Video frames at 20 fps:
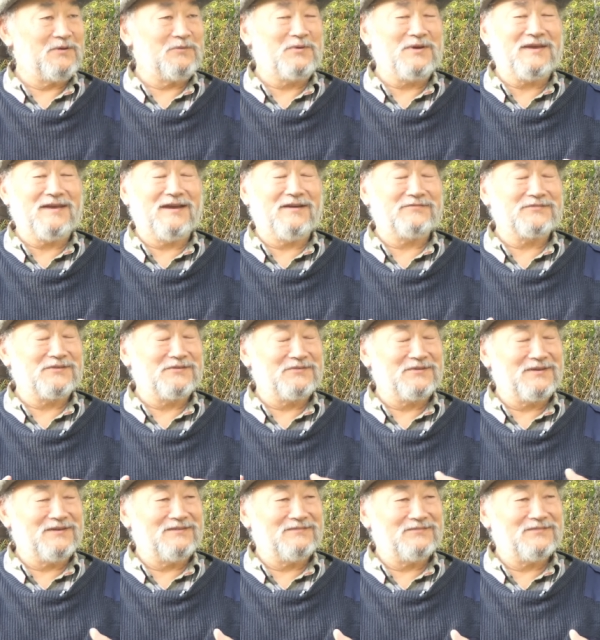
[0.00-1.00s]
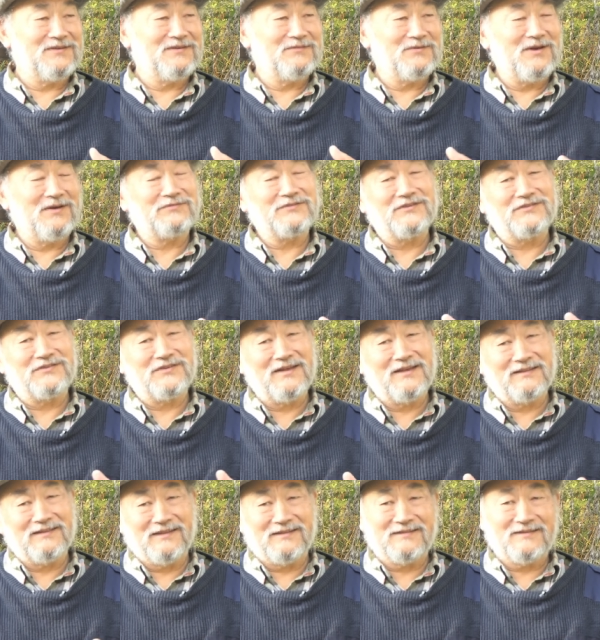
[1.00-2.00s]
we, we have to, we, we, have to
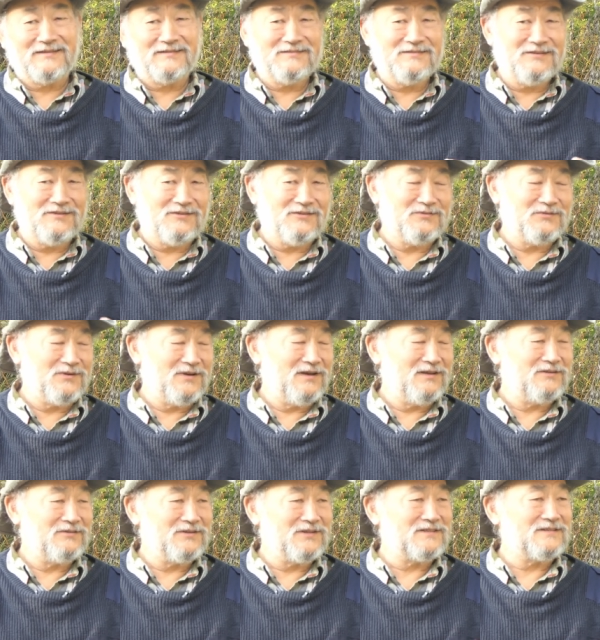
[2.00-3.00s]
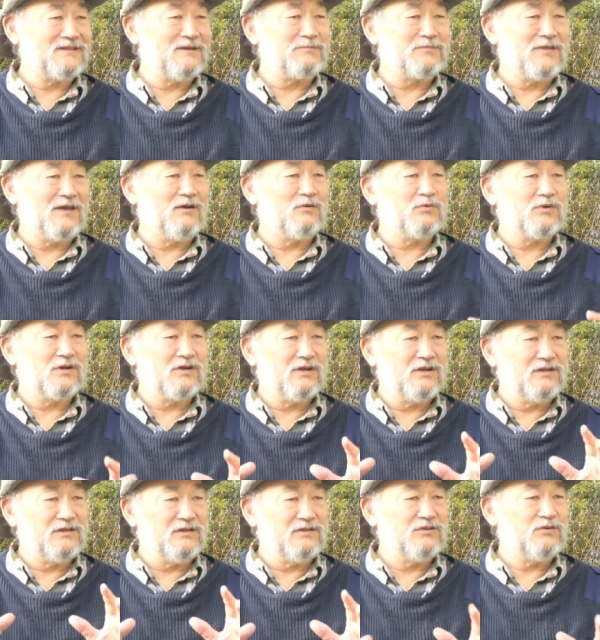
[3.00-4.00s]
say, look, no, I don't accept that. We're
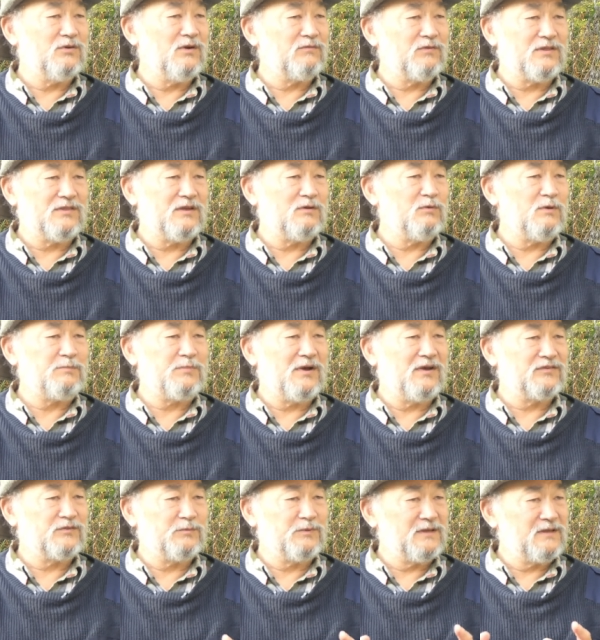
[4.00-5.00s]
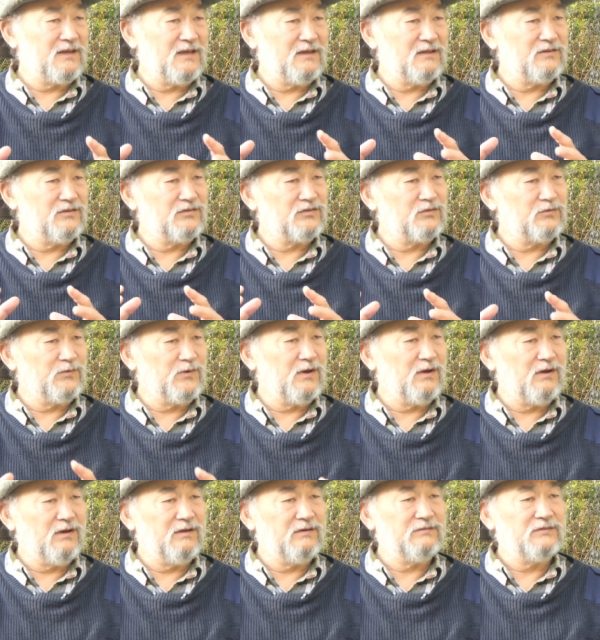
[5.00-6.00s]
going to do everything we possibly can to
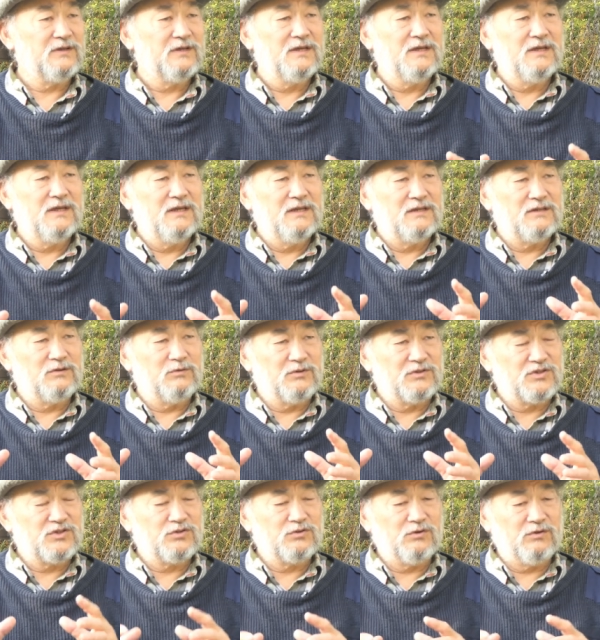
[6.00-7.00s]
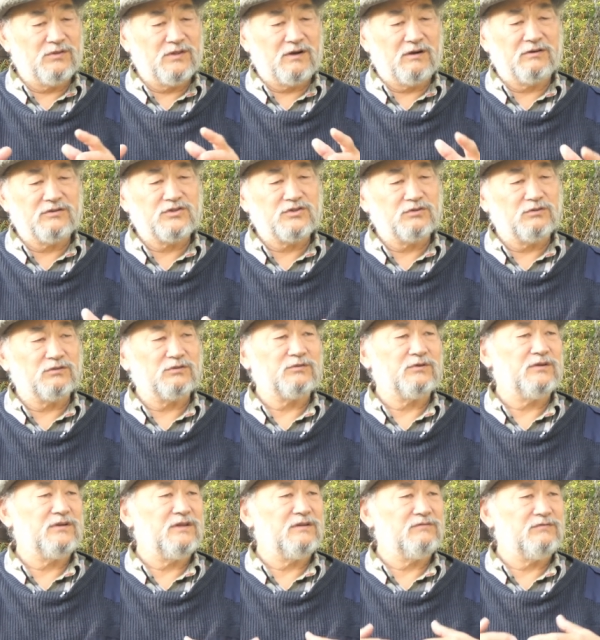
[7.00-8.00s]
survive, to ensure that our
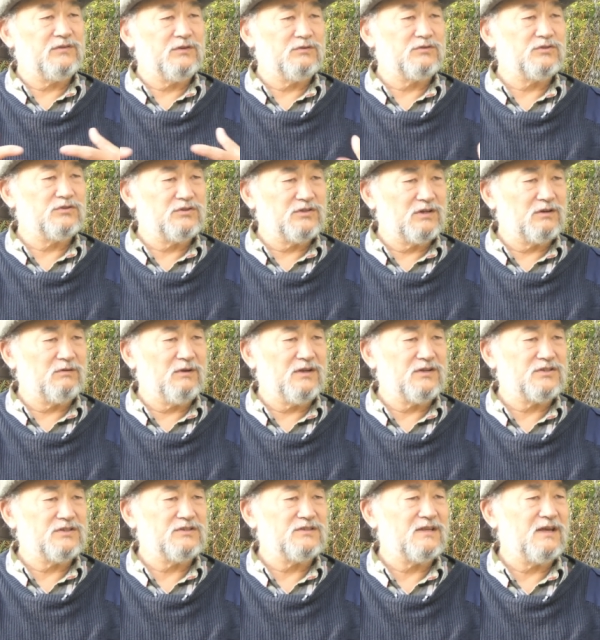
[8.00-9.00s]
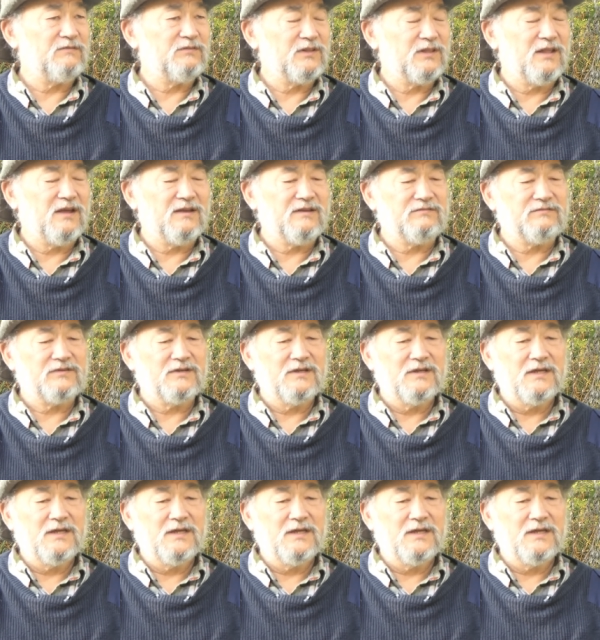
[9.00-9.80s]
children and future generations have a life.